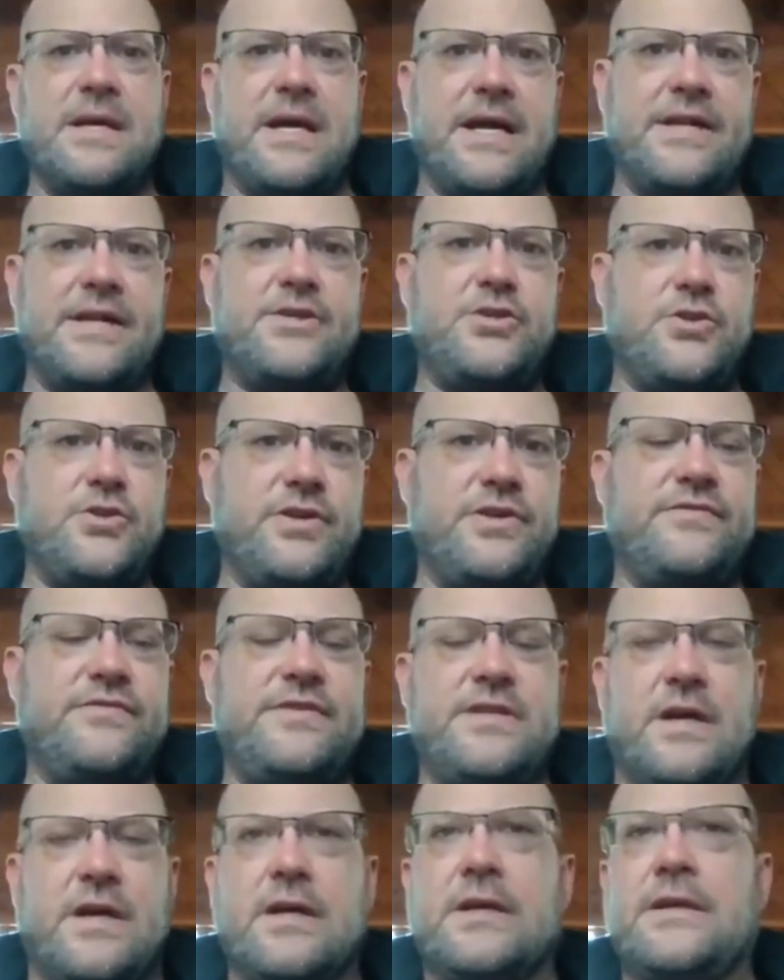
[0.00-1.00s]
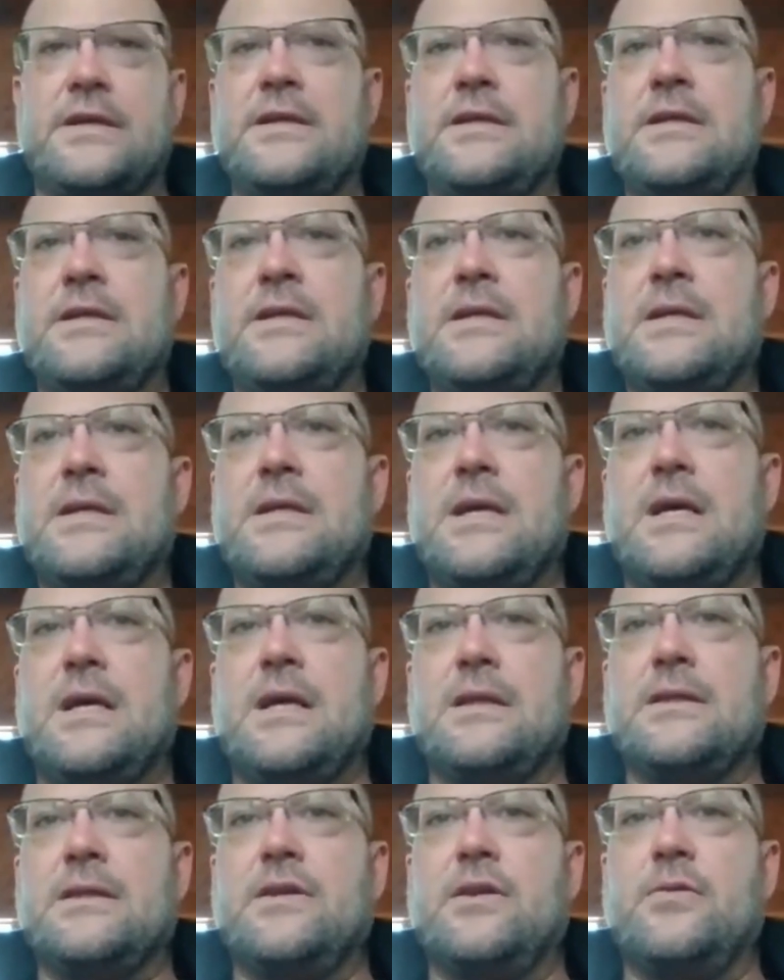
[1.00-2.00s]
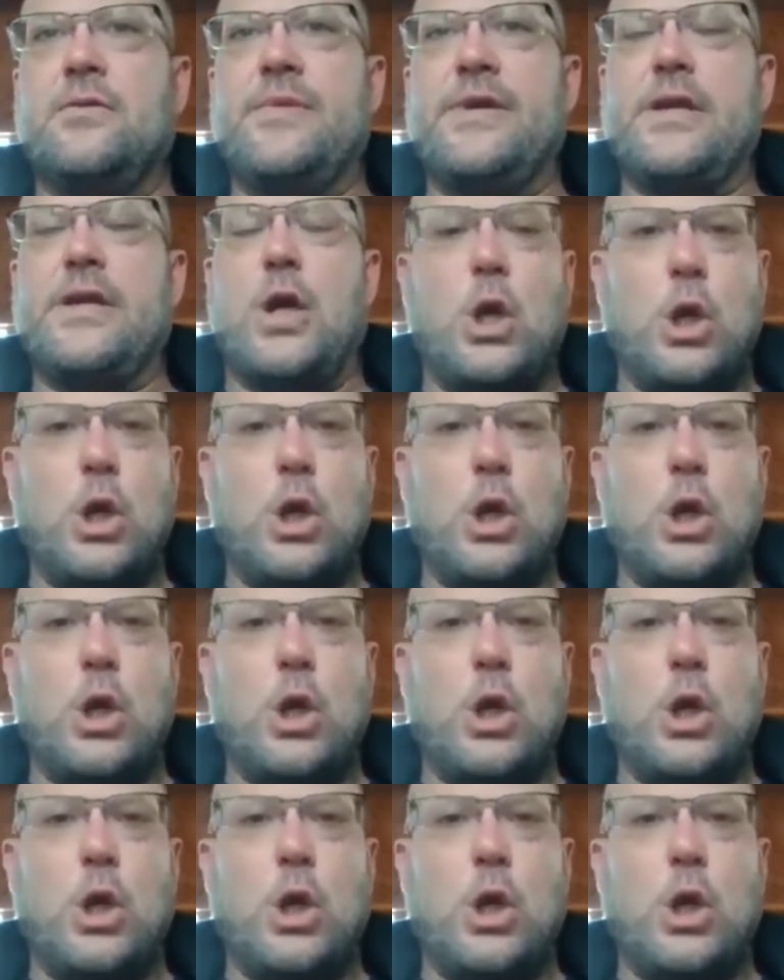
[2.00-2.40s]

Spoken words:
I should have done a little bit